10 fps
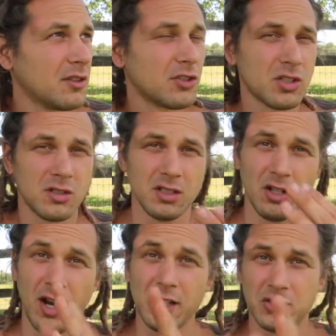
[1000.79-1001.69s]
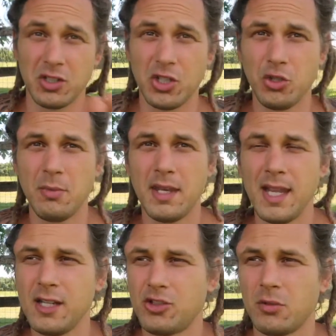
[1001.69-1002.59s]
they're just they're actually human
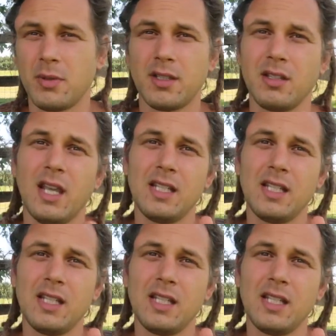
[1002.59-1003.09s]
nature but